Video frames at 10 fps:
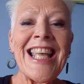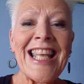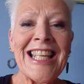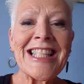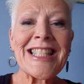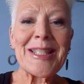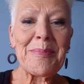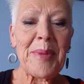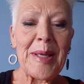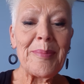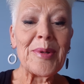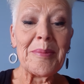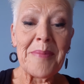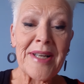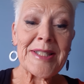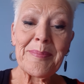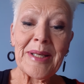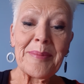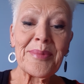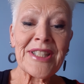Innocent people must
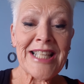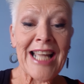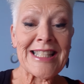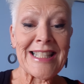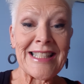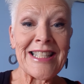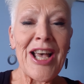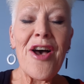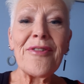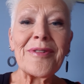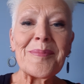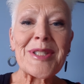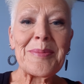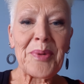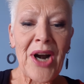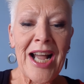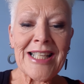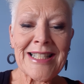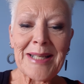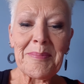be protected from
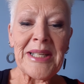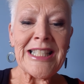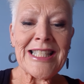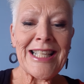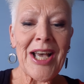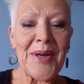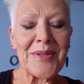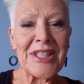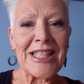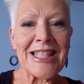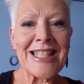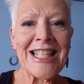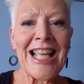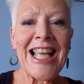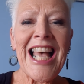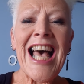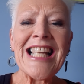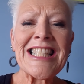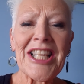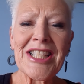surprising meaty odours
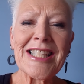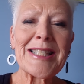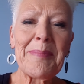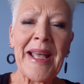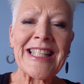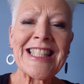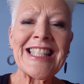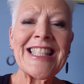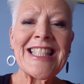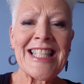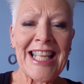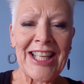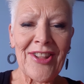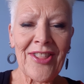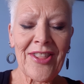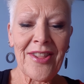and unexpected teeth.